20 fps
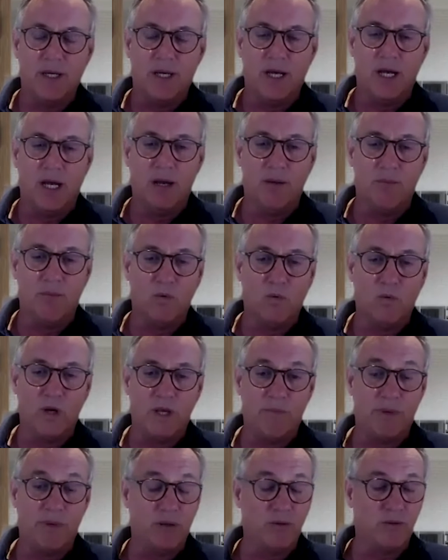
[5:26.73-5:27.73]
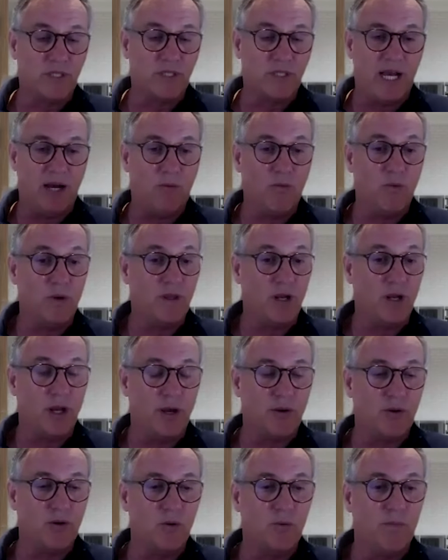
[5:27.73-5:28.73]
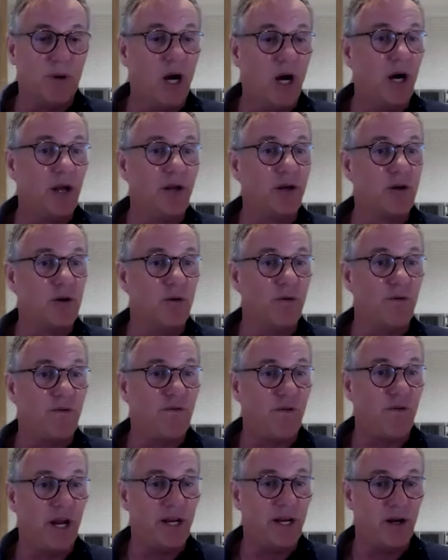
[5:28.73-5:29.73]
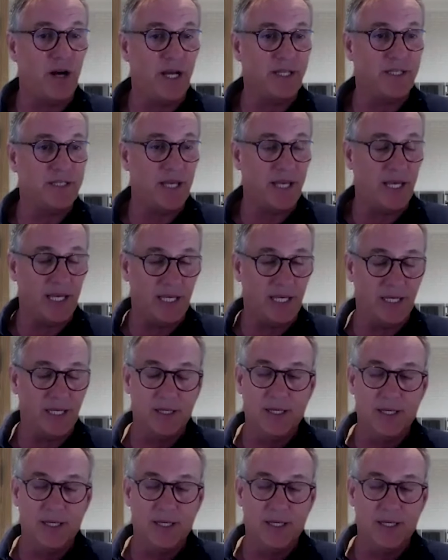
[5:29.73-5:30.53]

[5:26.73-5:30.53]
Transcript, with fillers: um, we built out with a local partner called Fred IT.